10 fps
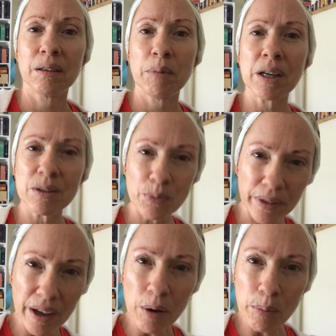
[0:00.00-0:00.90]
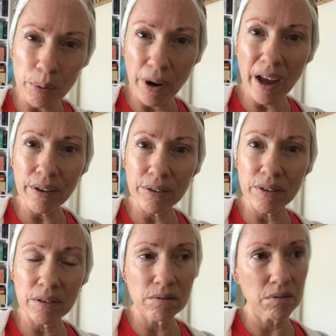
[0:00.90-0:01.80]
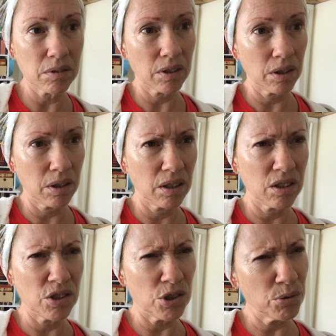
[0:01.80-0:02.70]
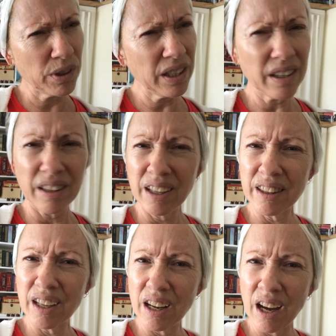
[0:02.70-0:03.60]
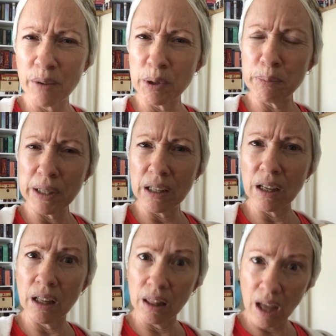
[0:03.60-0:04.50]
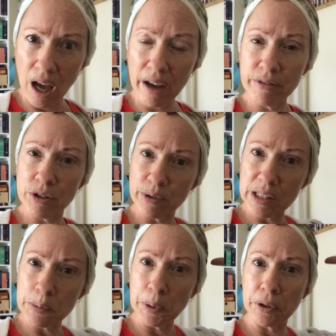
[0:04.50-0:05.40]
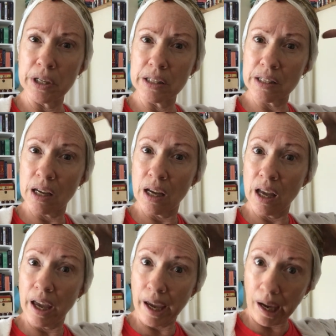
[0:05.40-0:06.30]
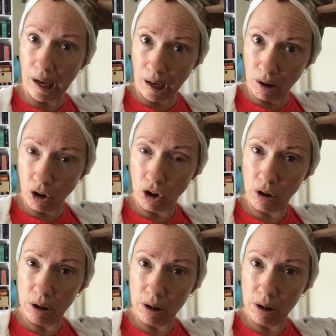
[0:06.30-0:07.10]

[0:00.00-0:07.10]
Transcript: Because without breath, do you really think that I would be alive to experience hair?